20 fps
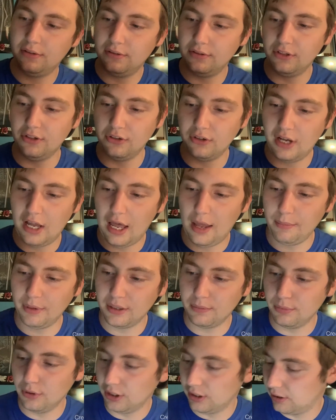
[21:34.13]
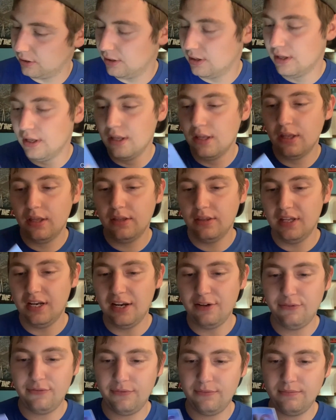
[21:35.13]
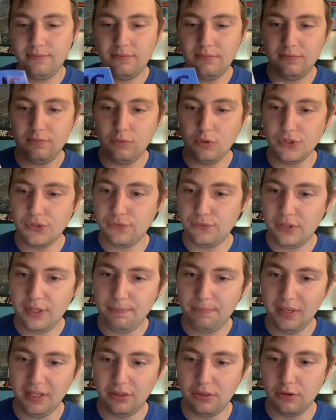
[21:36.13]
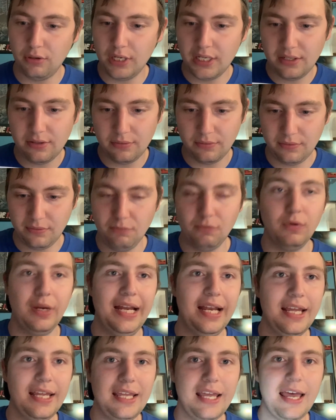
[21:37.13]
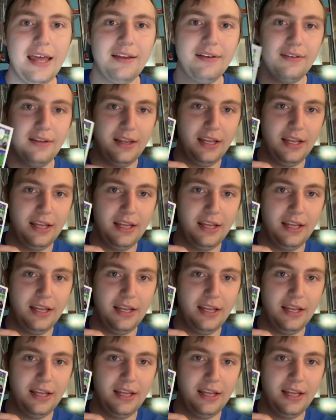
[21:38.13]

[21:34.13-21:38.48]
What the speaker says: little comic book, that I was flipping through. I didn't read it yet.